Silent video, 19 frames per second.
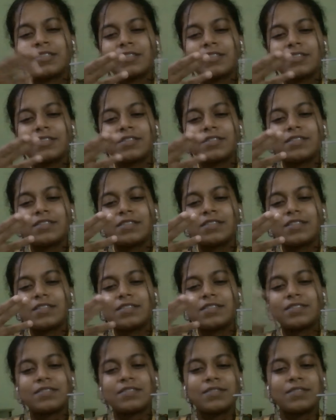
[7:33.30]
this,
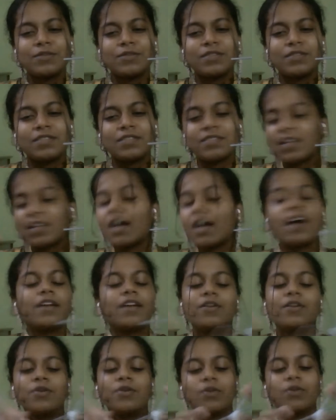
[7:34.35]
I don't know
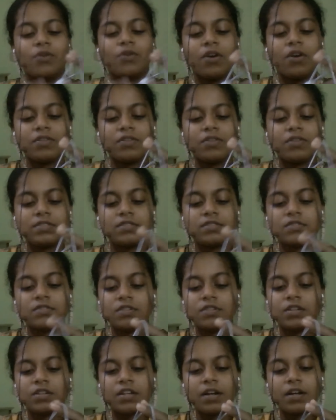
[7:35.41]
how this is going to come.
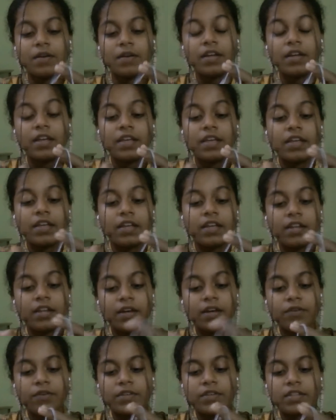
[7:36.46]
Anyhow,
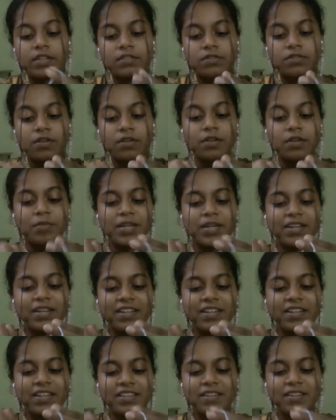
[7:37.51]
it's going to be in the
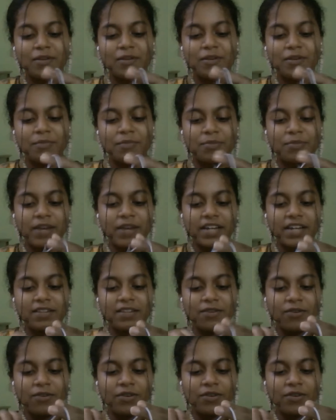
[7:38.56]
top right corner.